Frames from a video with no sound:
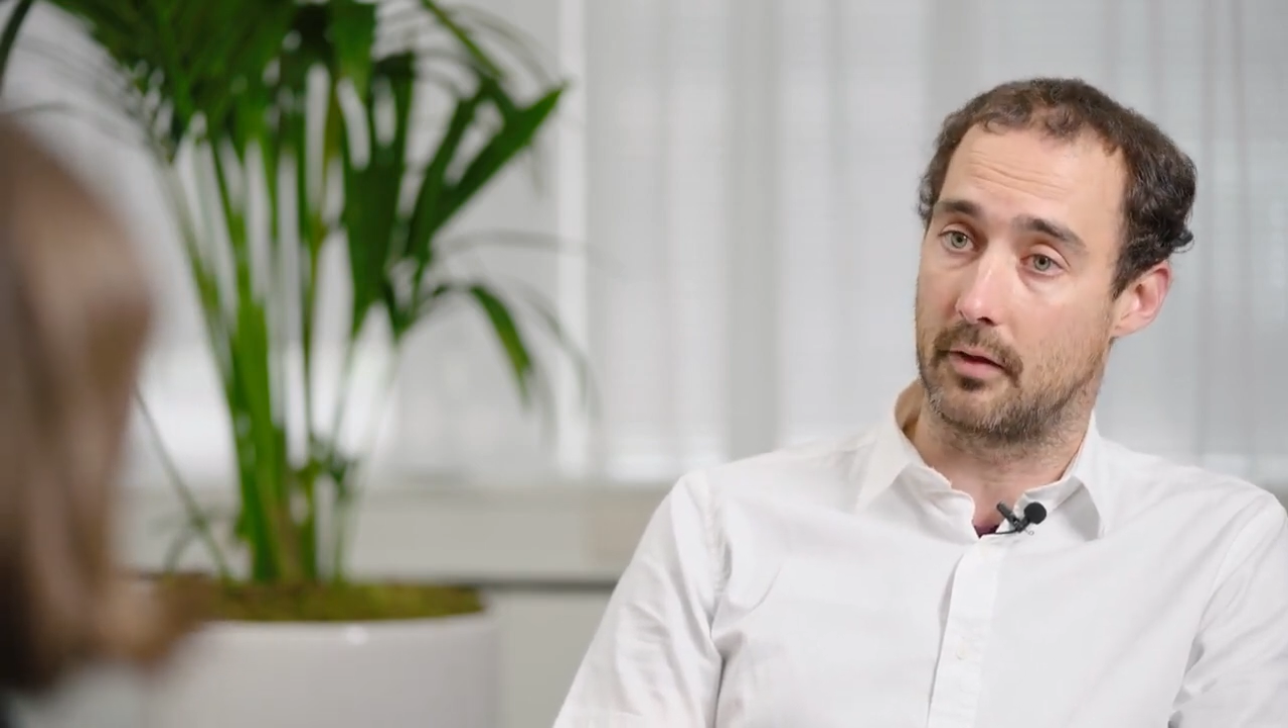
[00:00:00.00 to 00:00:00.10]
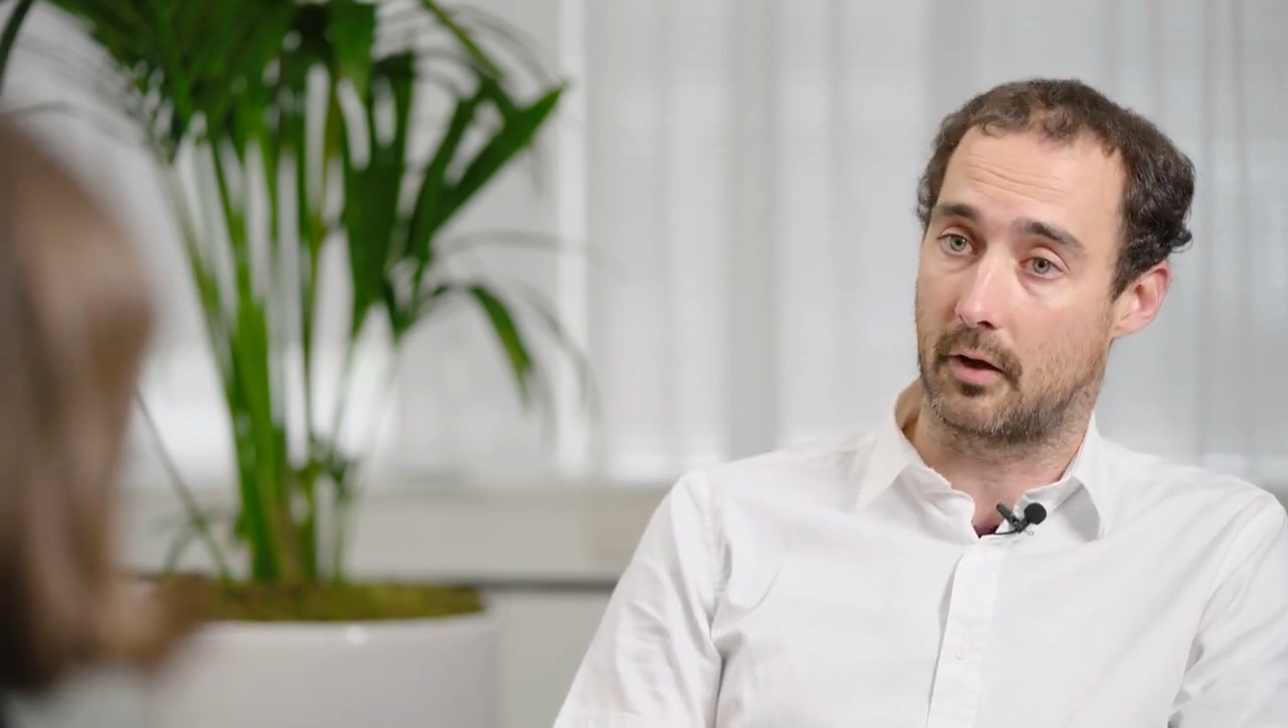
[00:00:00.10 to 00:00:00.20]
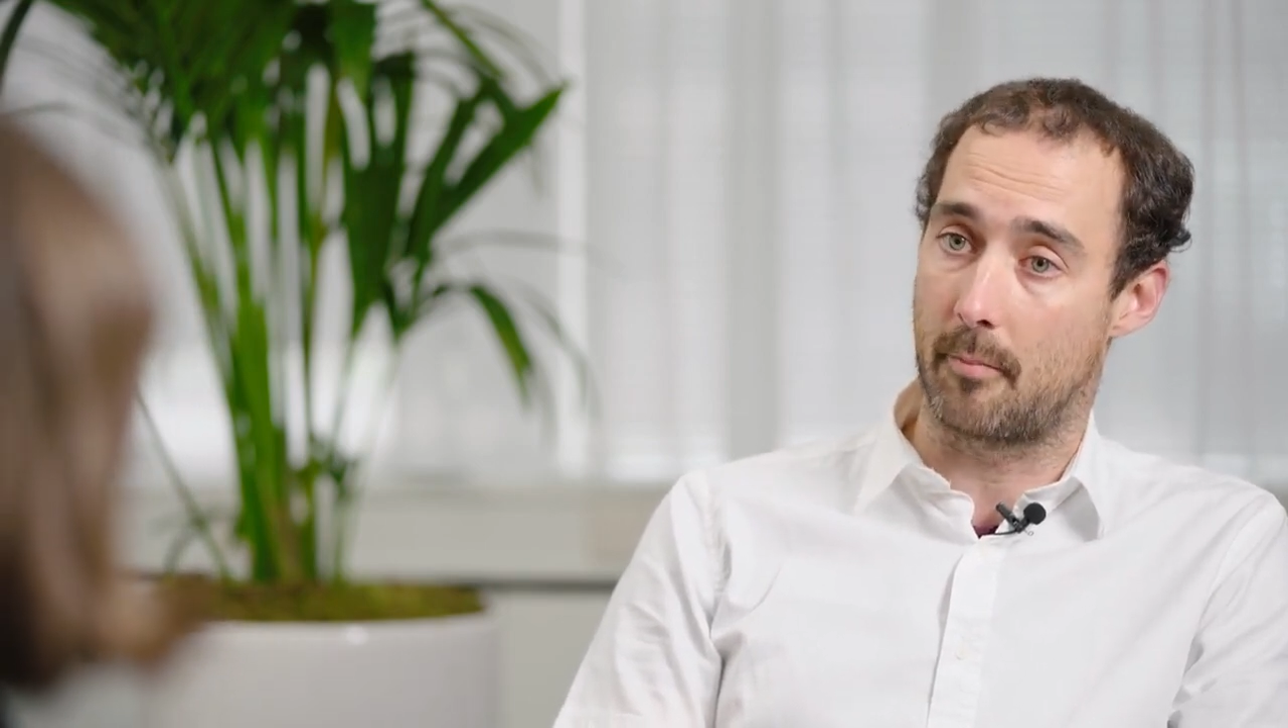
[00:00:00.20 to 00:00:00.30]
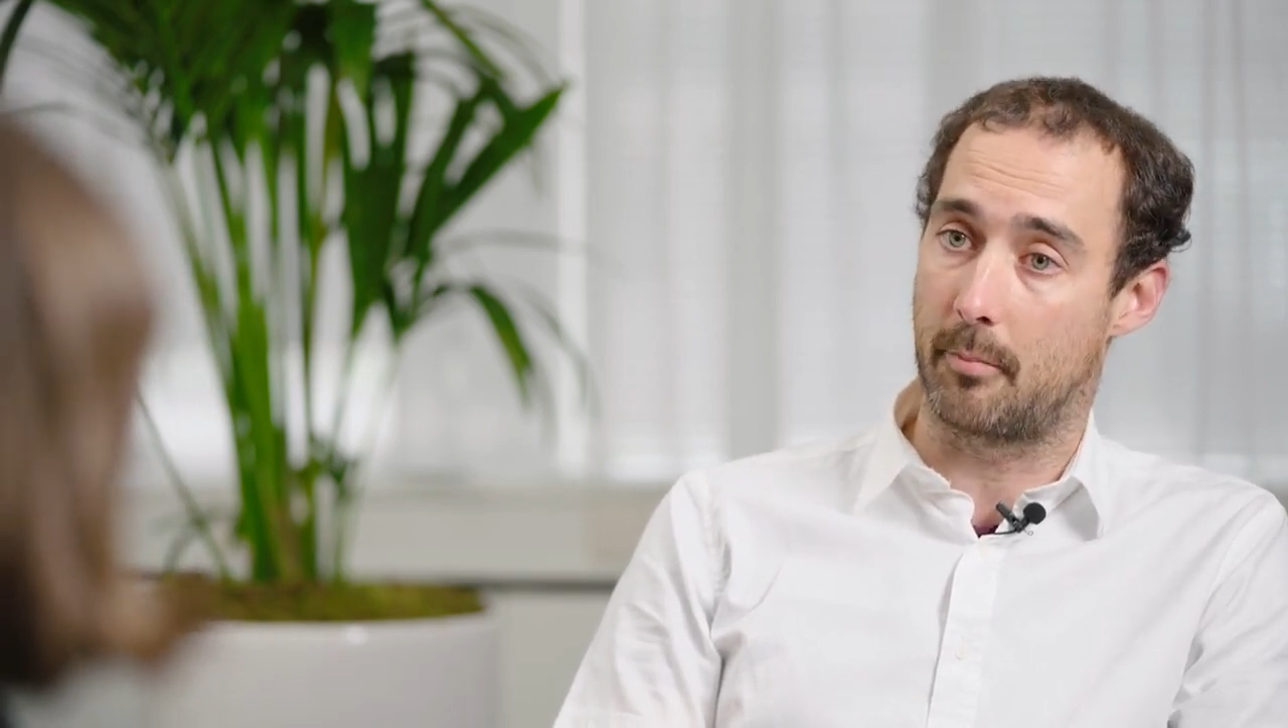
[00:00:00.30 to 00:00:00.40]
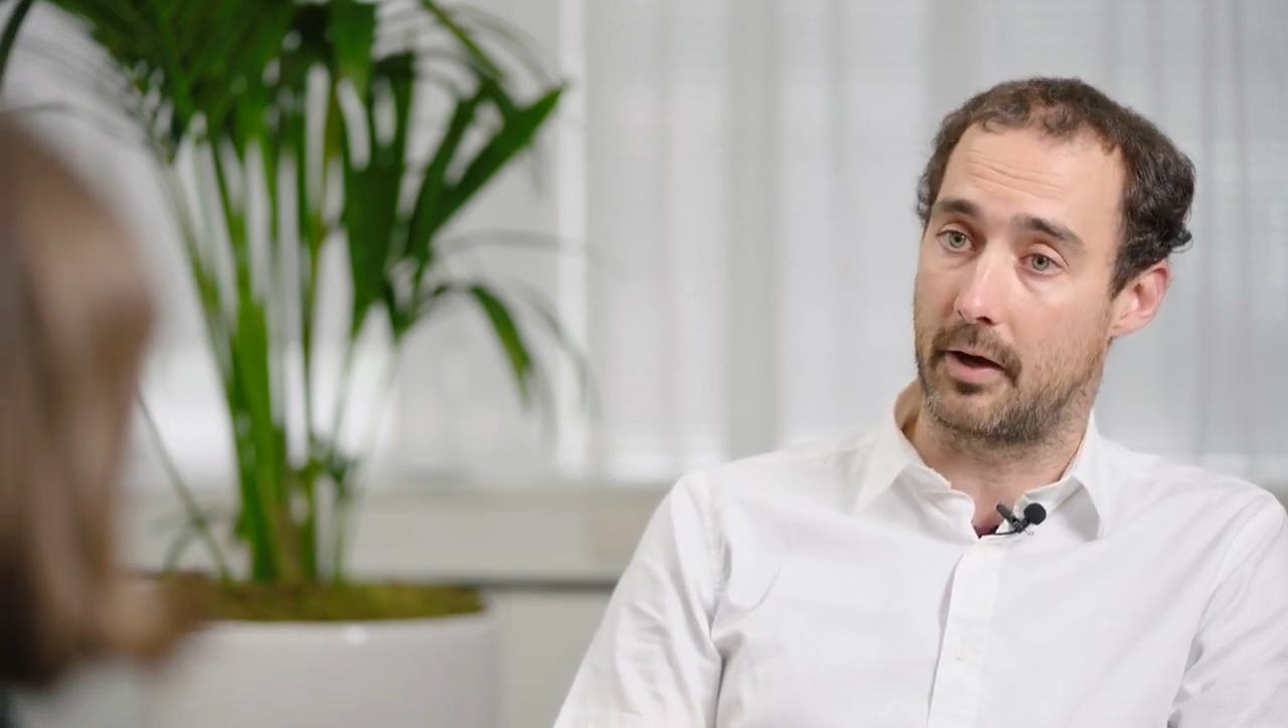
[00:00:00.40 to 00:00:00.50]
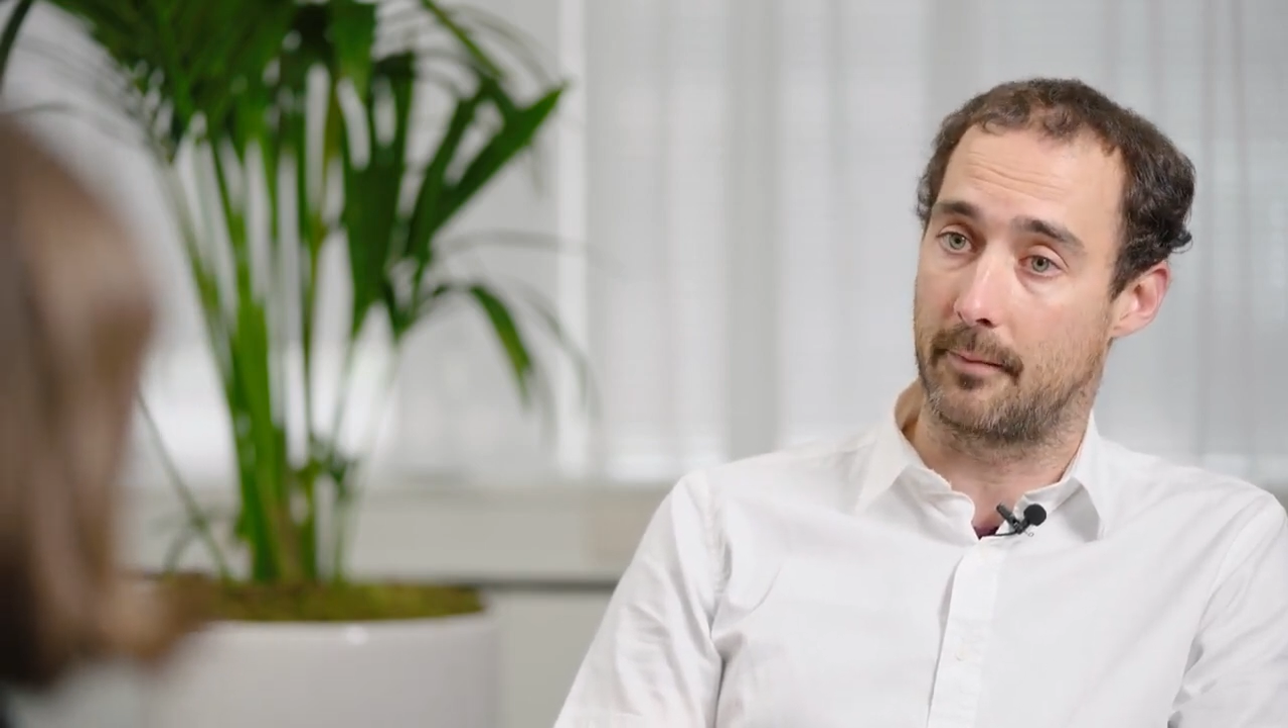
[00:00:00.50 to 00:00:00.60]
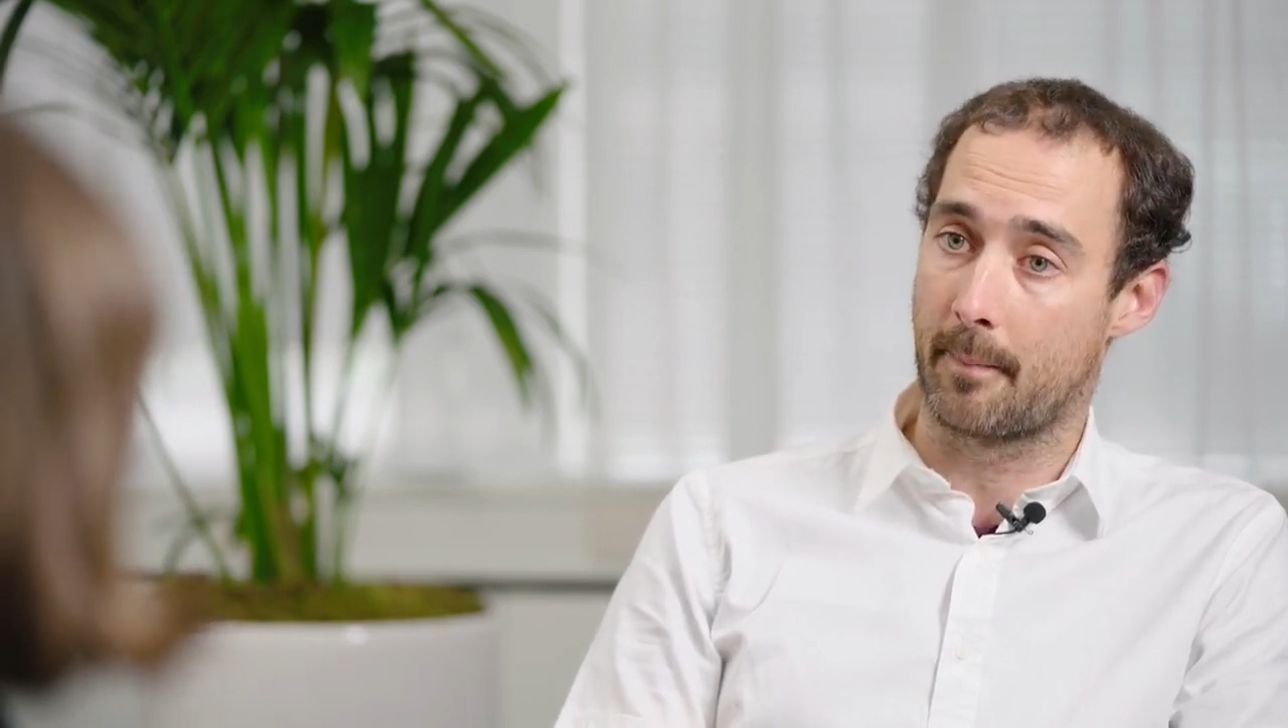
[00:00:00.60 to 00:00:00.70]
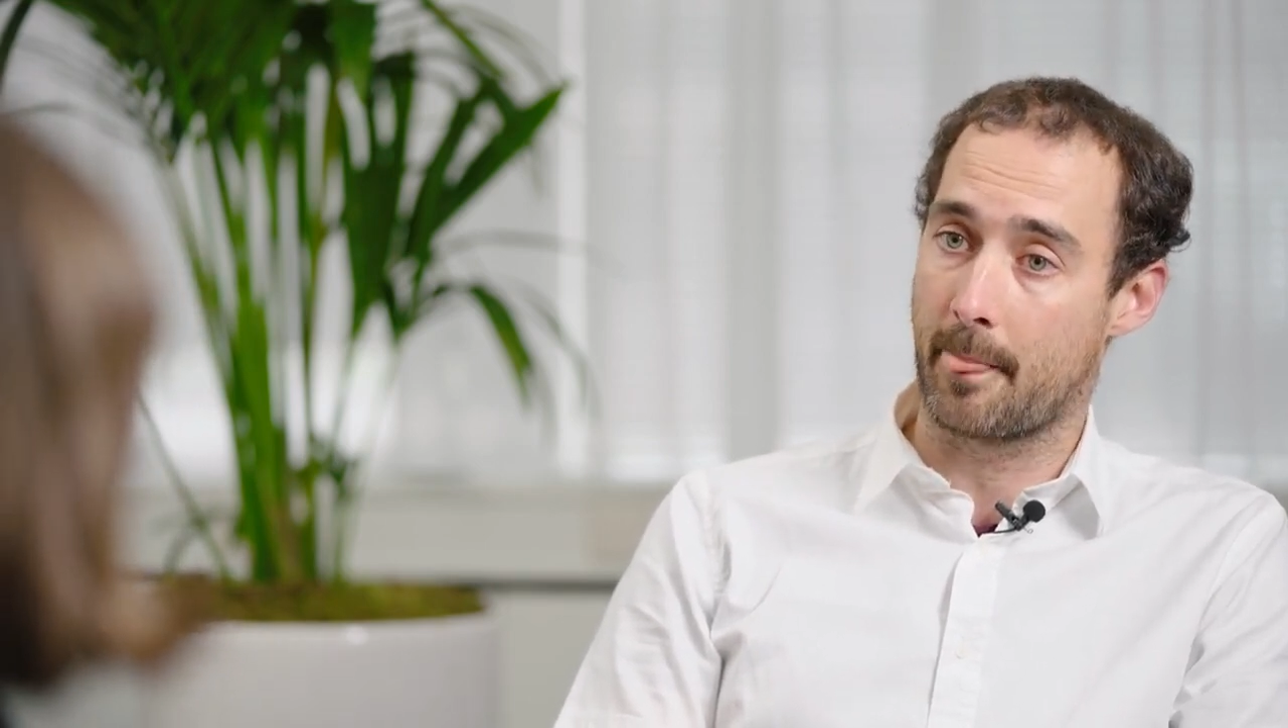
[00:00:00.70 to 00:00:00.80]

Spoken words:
the company.